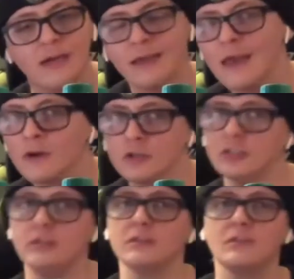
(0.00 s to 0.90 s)
getting
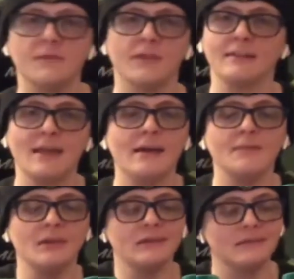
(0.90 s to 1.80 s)
energy and stuff like that,
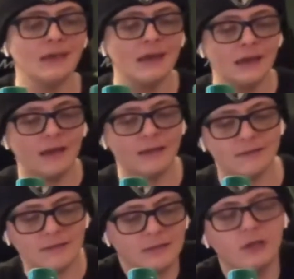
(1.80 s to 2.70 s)
I mean, it's
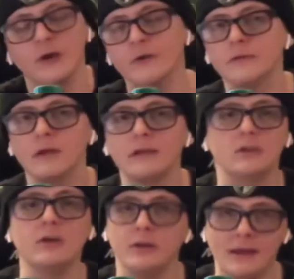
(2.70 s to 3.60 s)
good.
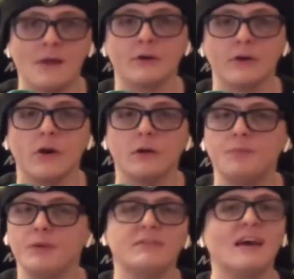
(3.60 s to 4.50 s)
It's good in that
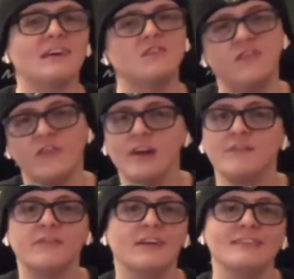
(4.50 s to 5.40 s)
regard. But as
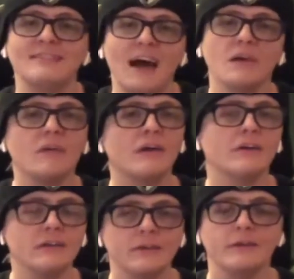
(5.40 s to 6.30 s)
flavor, it's not
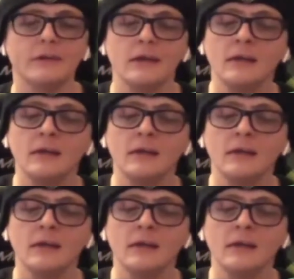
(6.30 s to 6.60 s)
very good.